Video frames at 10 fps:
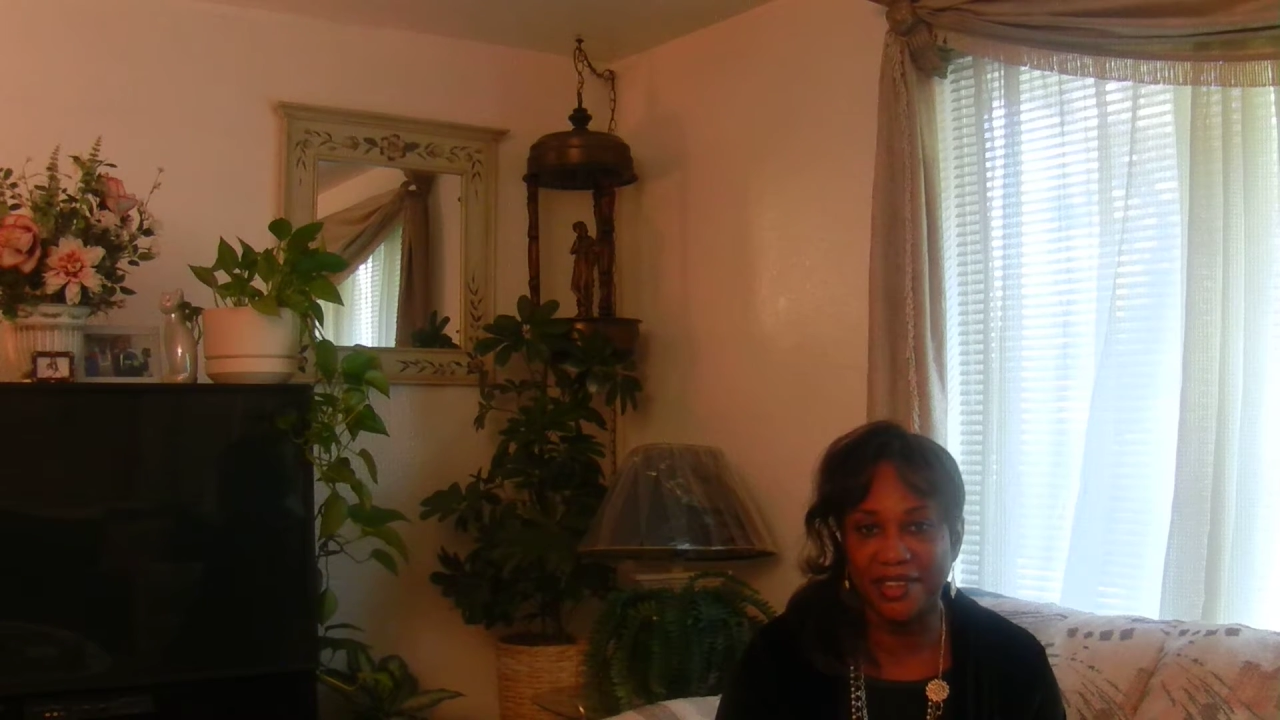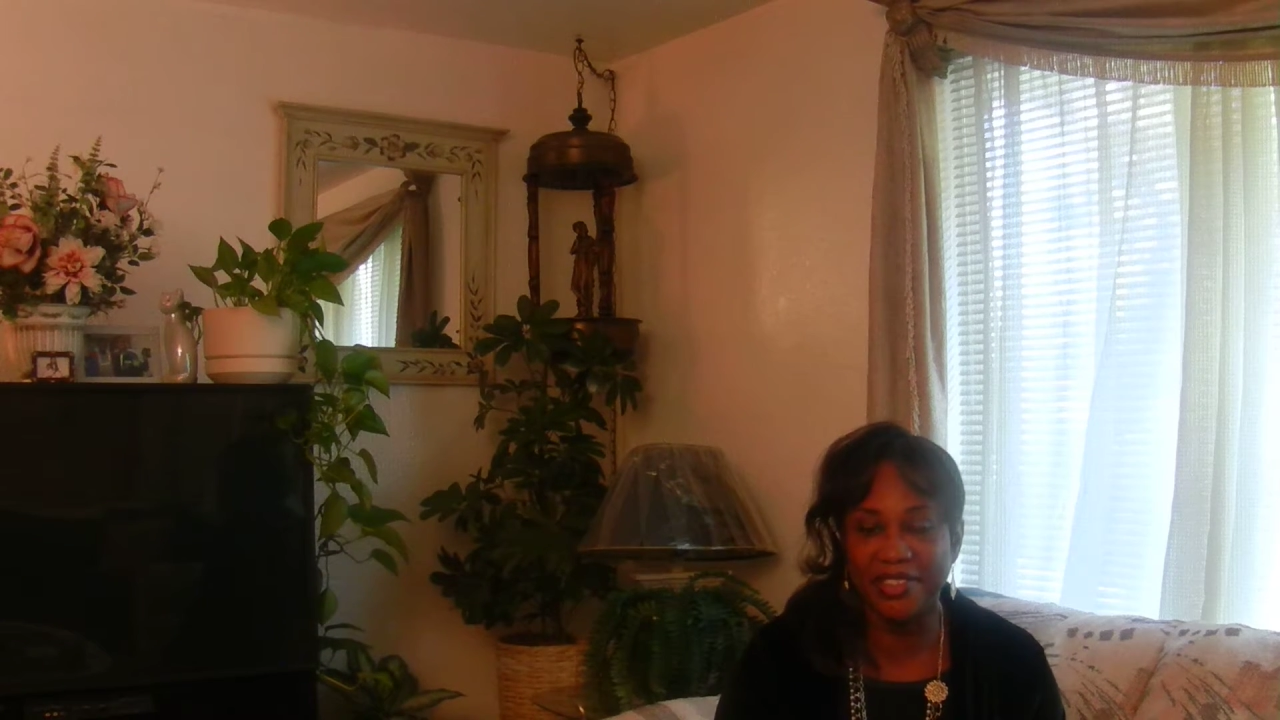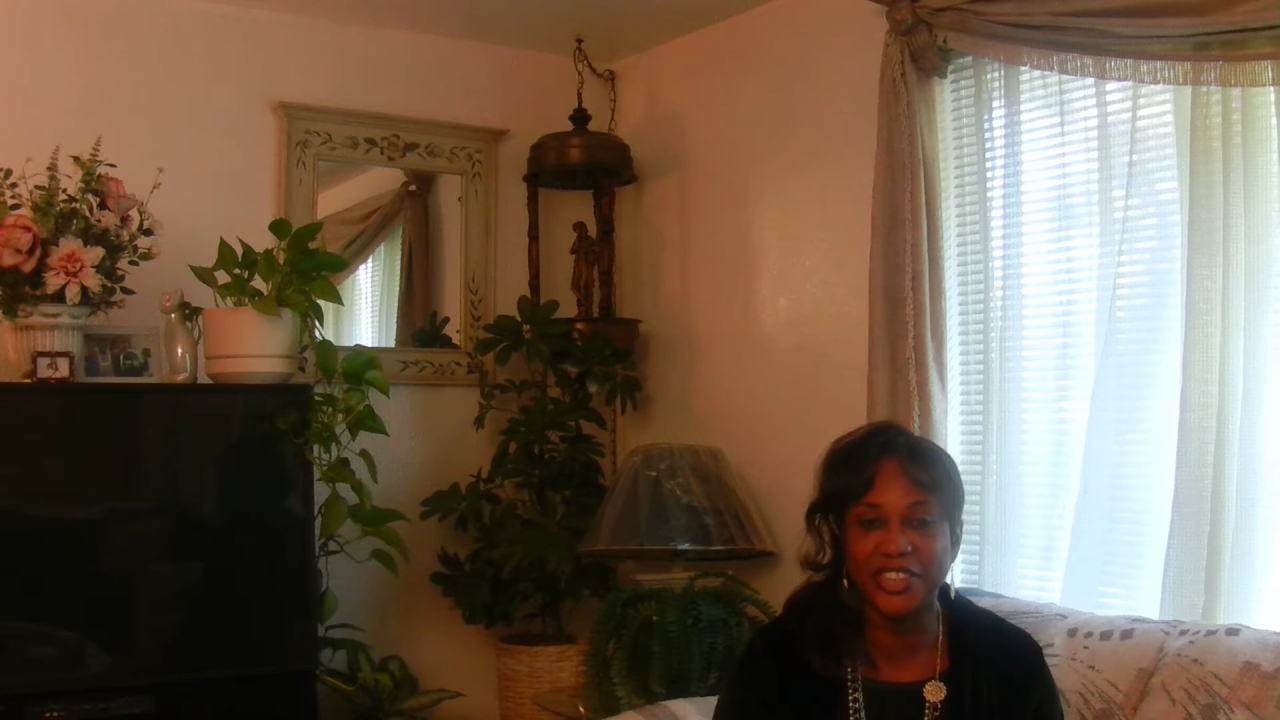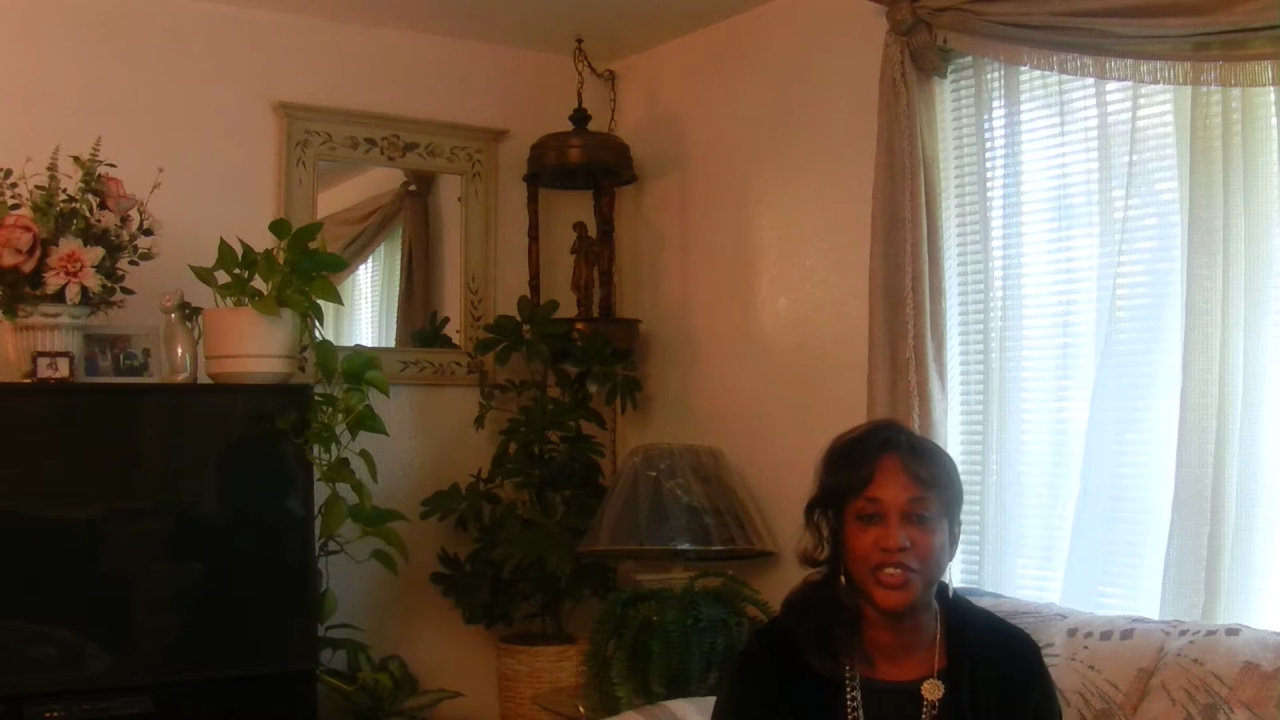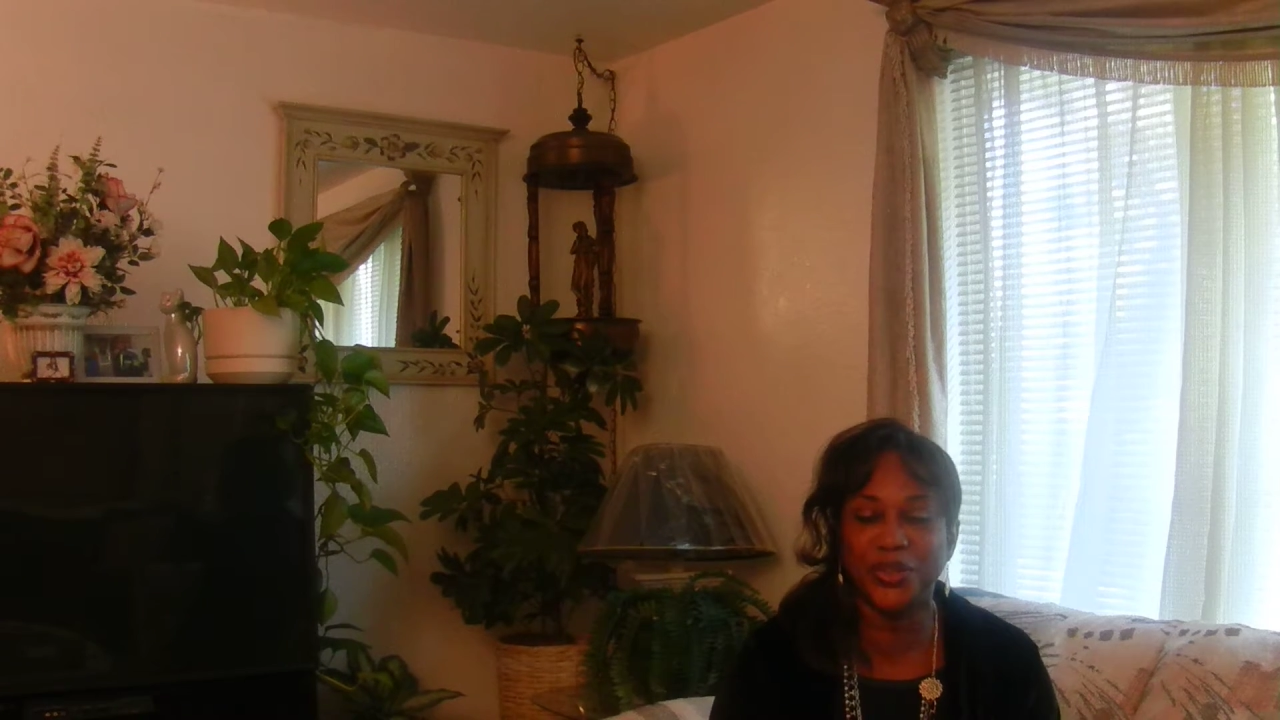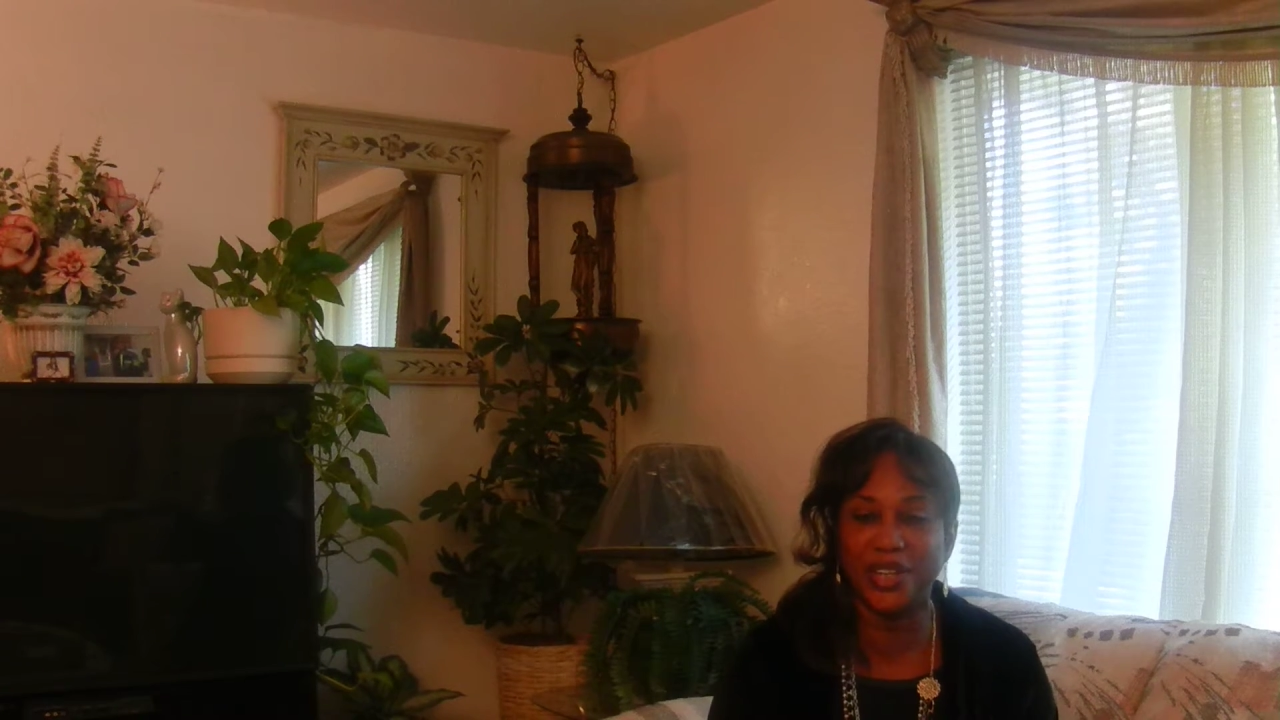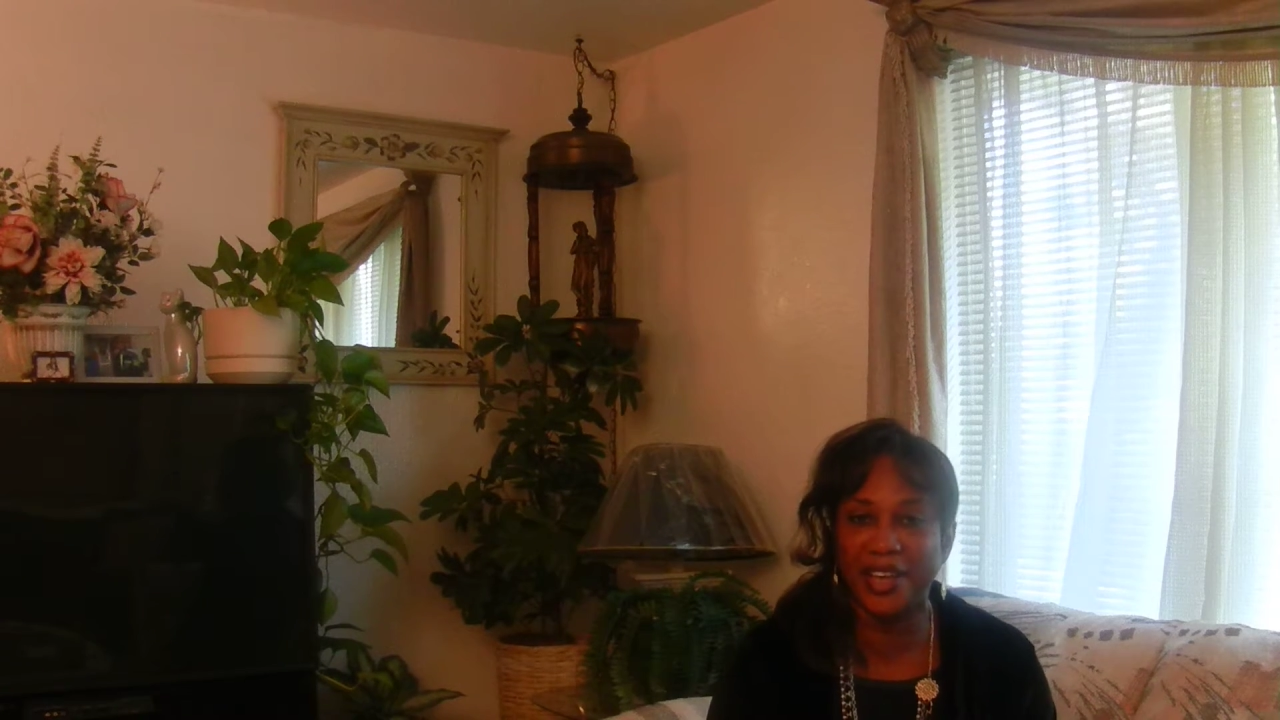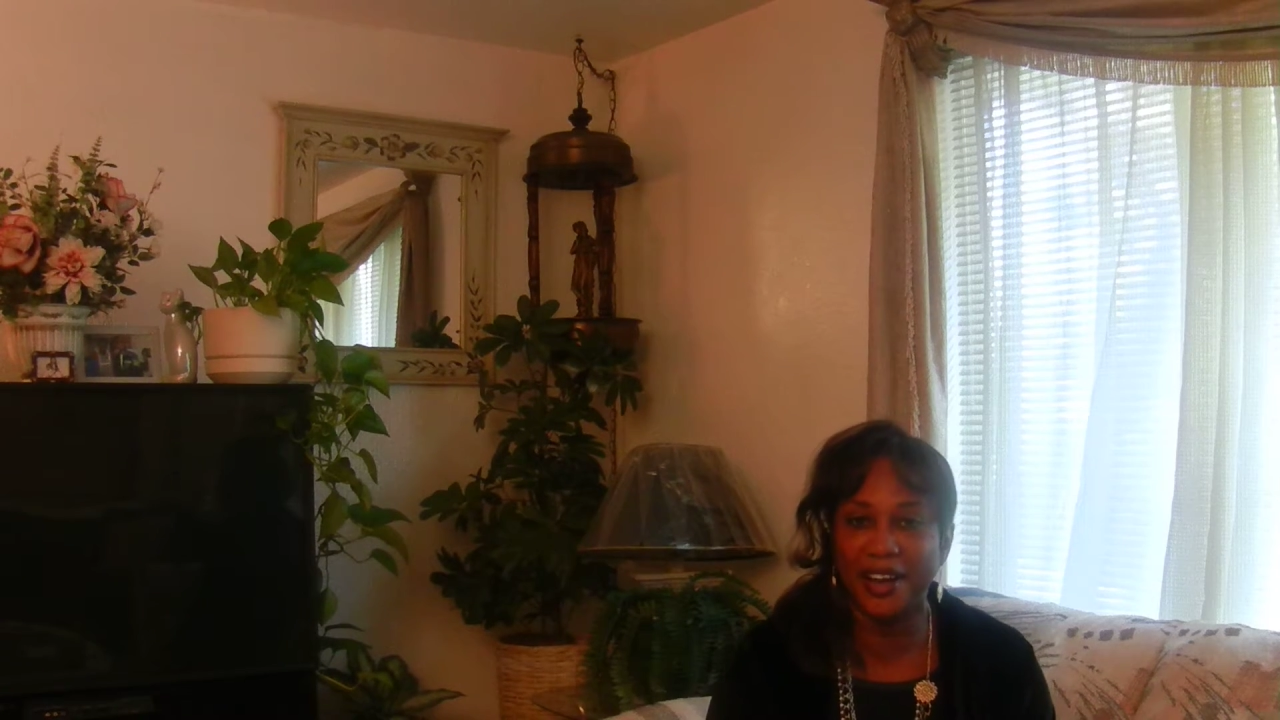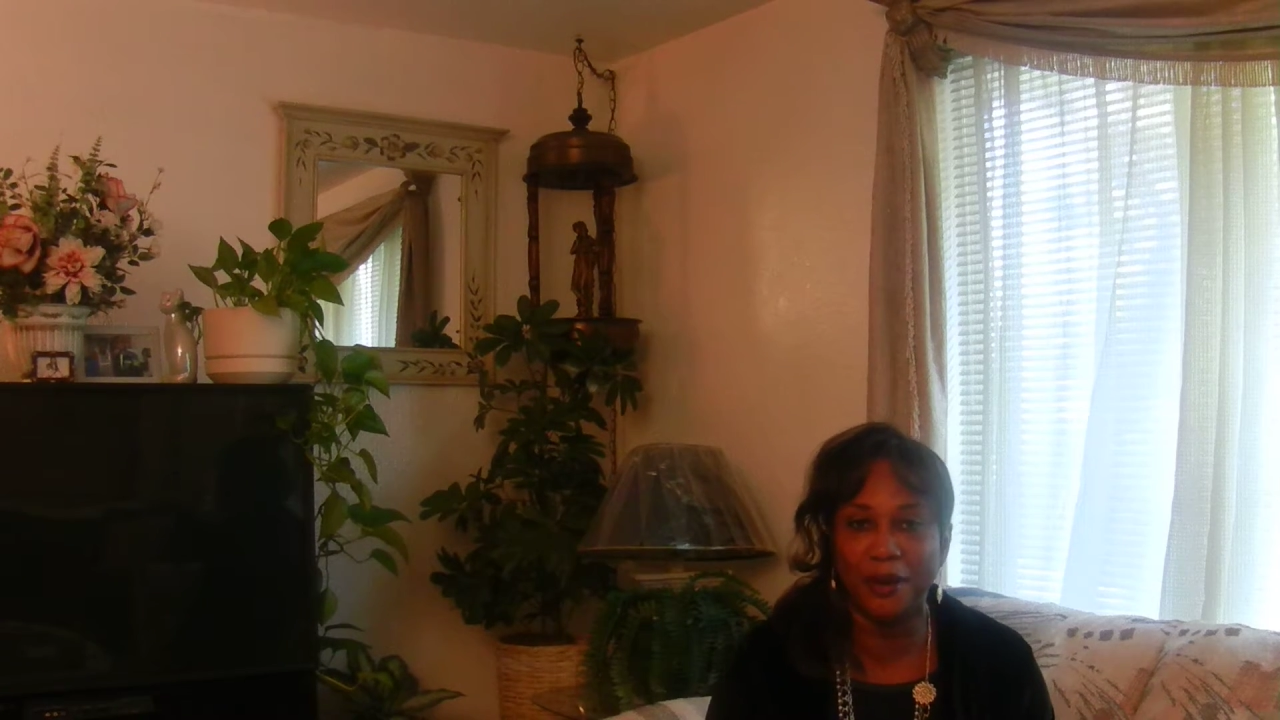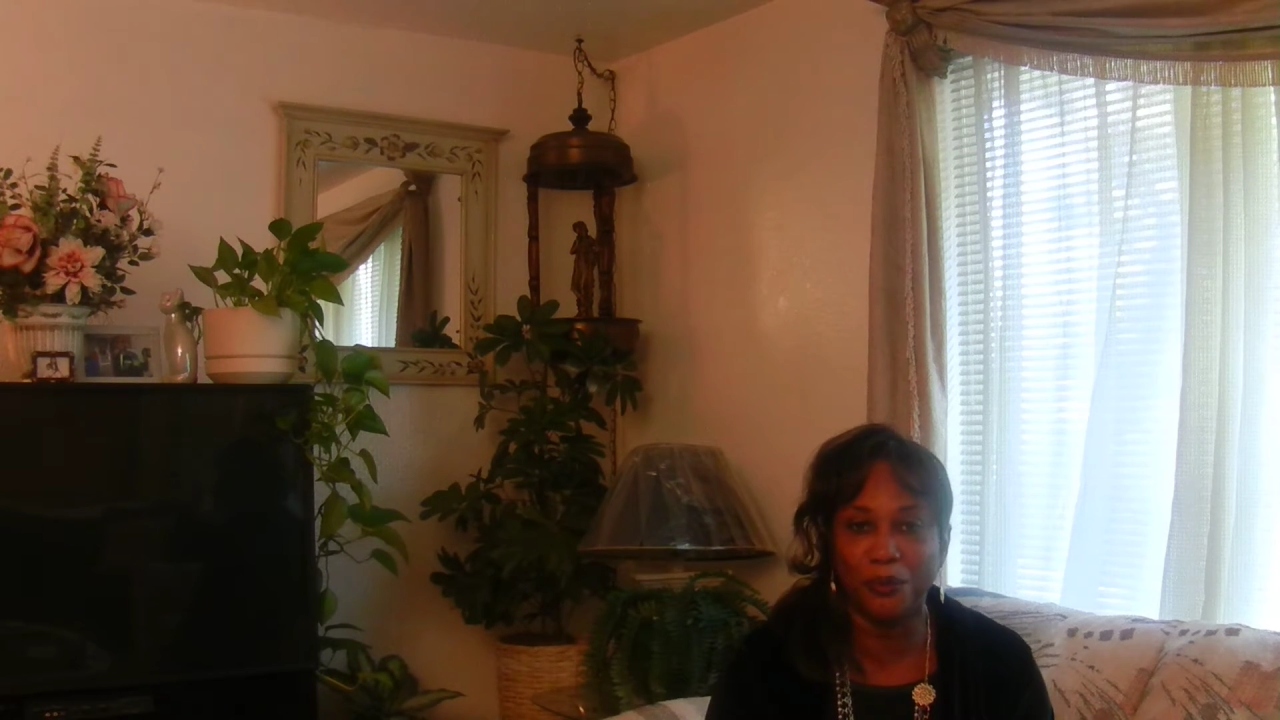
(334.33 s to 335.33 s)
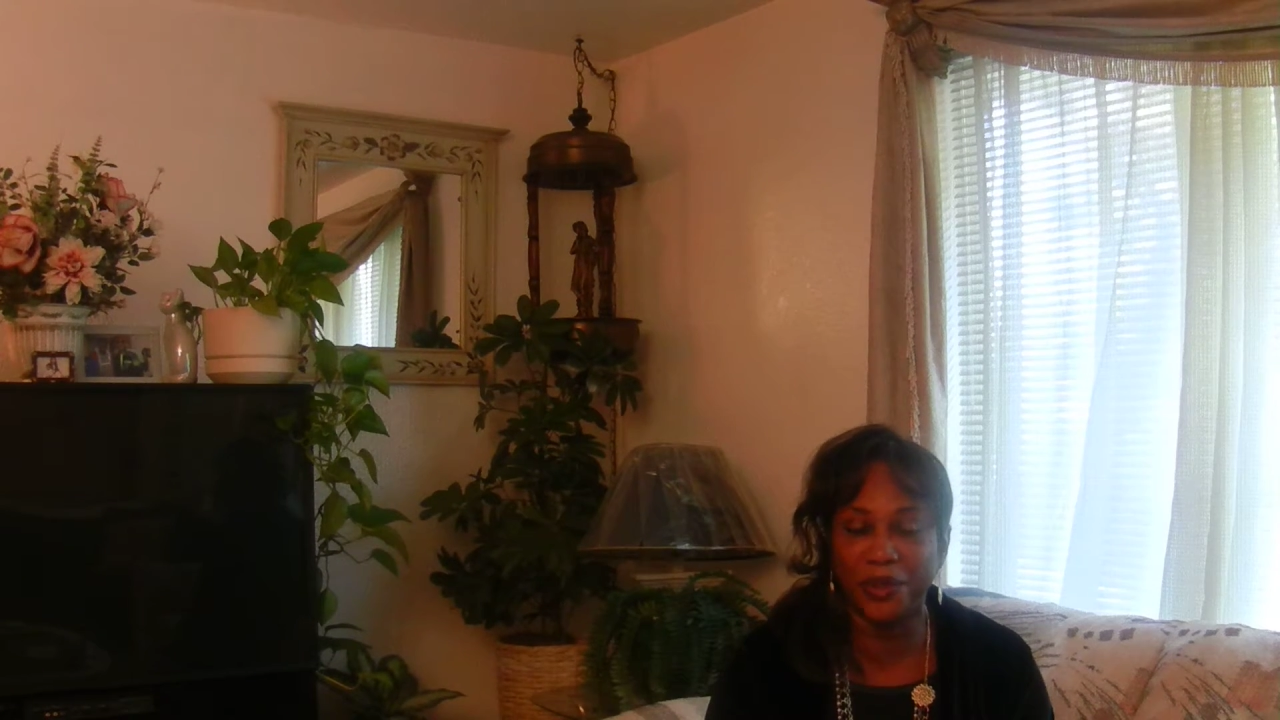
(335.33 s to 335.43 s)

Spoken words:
that you can help